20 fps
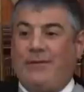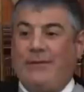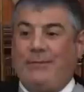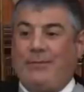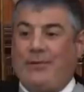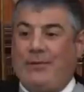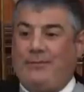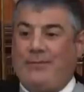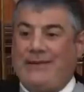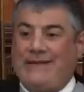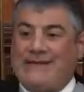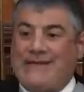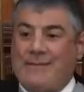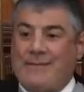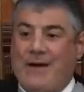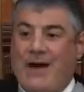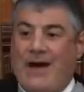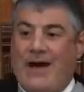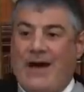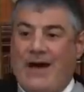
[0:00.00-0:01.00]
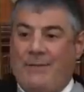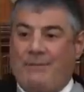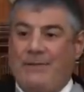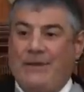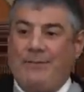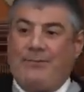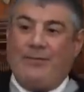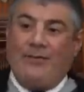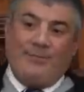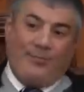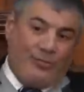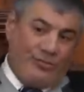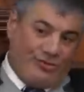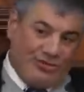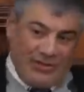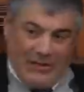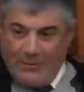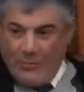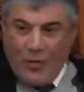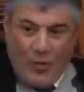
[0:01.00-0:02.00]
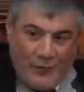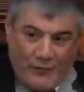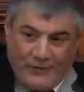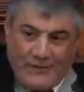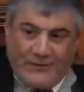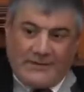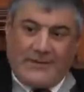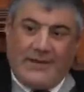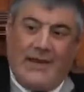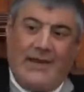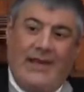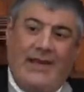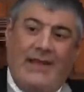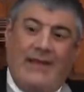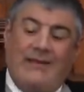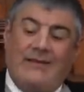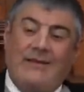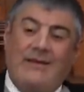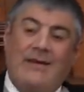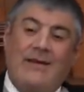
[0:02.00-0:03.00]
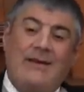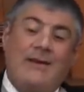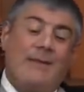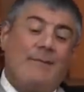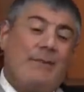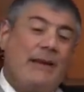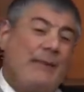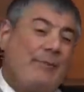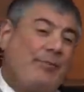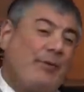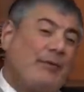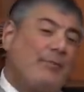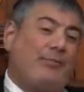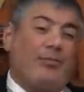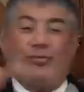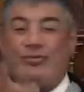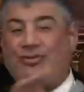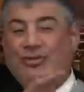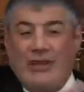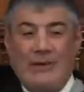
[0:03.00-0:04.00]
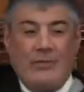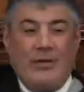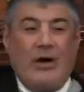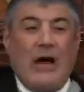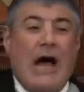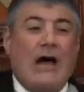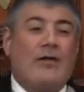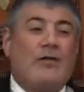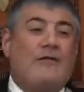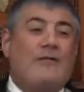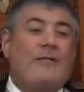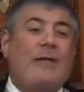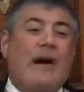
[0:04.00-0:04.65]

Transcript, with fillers: People beat them up, people push them off the train, people push them out